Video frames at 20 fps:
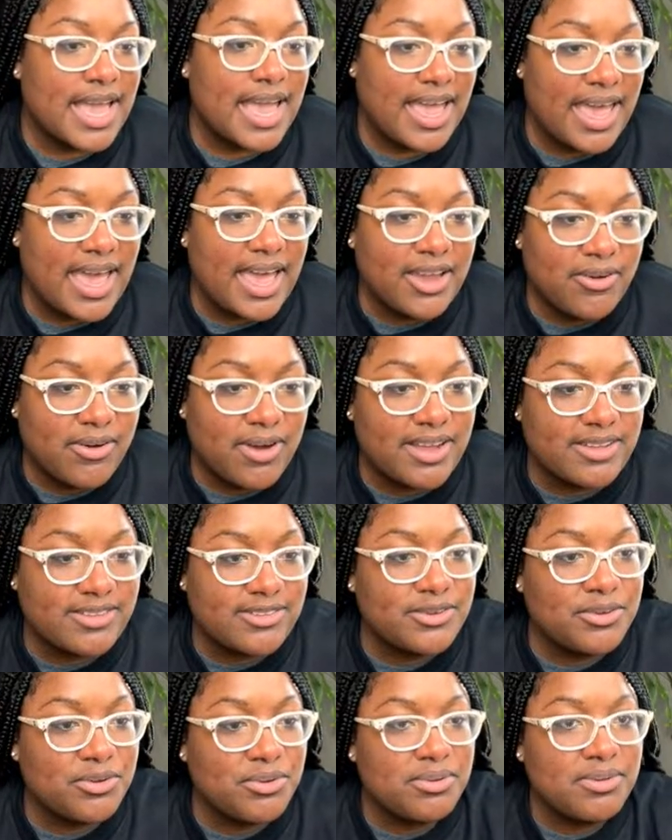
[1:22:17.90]
I cry
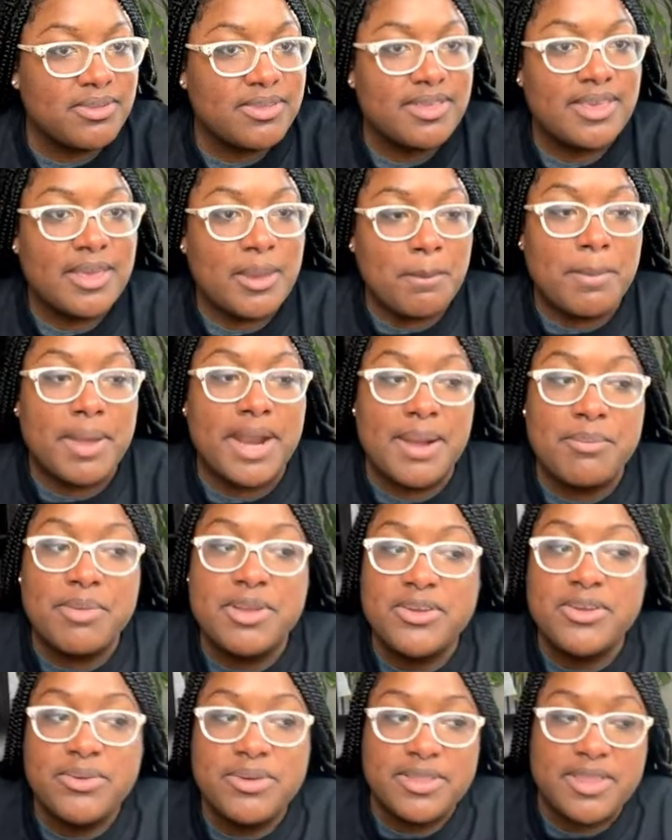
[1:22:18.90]
too. But I'm gonna
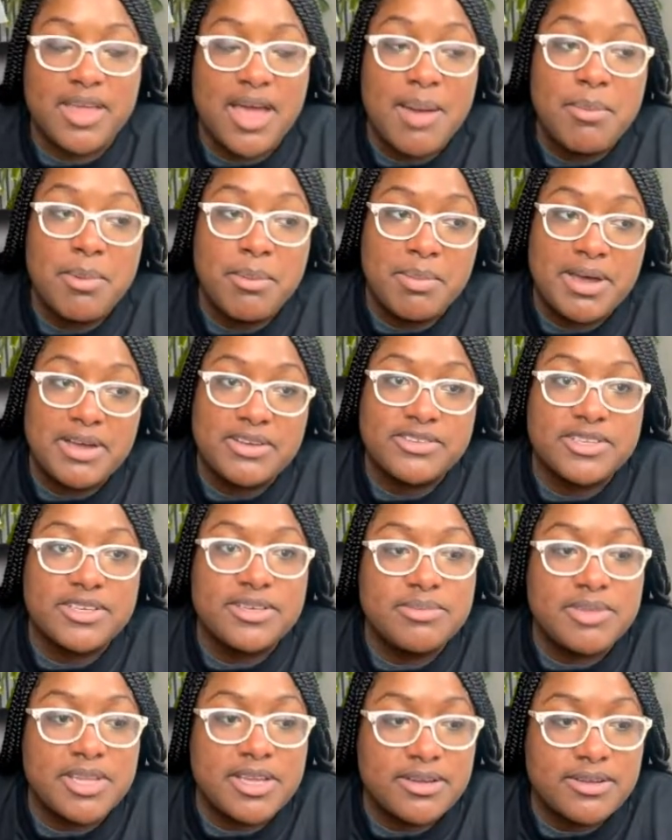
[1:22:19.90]
do it though. I'm gonna boss
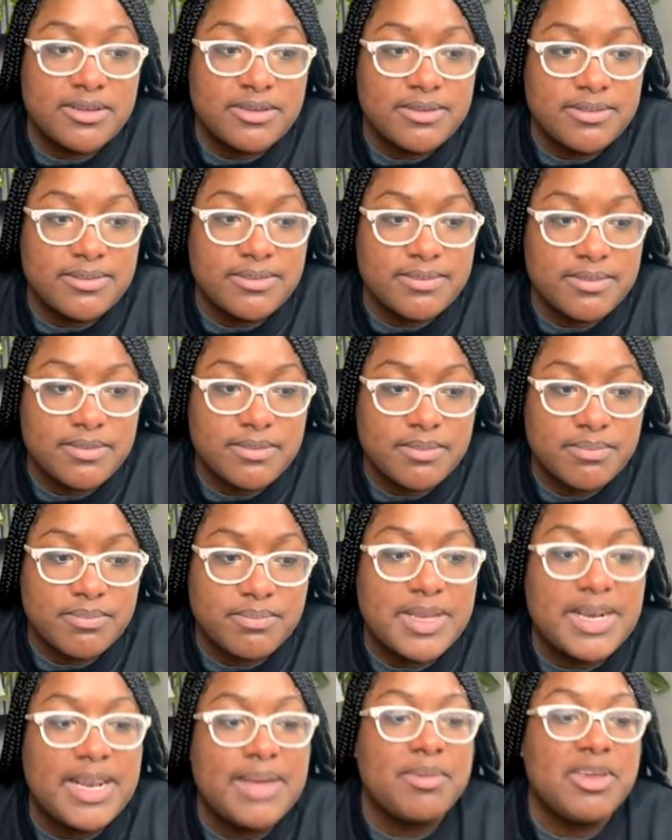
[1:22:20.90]
up though.
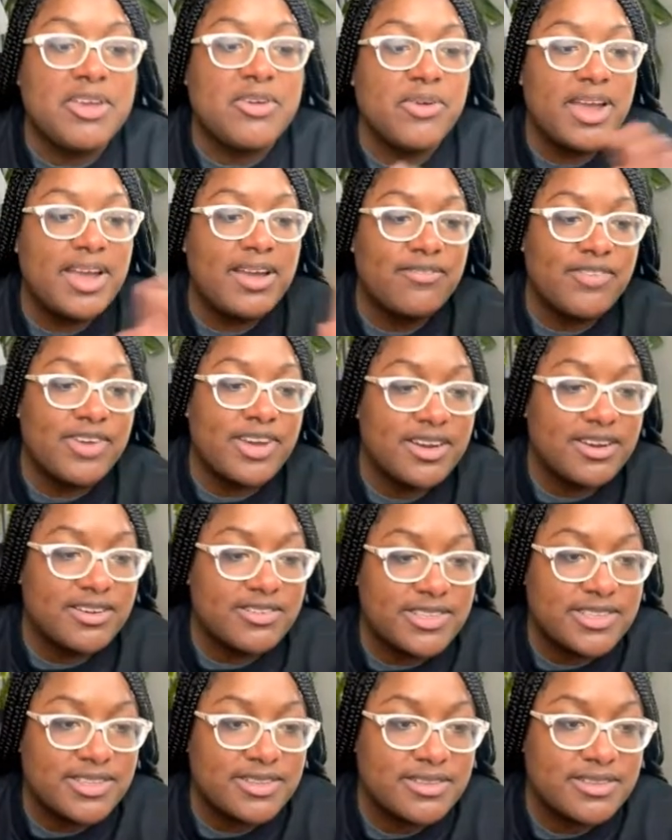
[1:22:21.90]
But let me cry first.